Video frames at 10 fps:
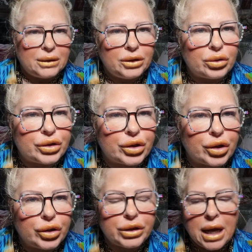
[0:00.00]
not so
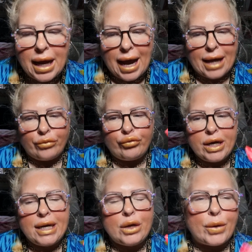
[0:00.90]
good. And
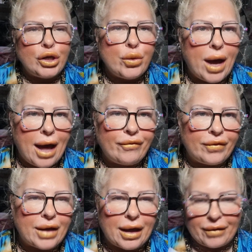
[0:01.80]
really, when you have
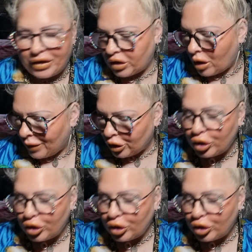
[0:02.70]
your diabetes,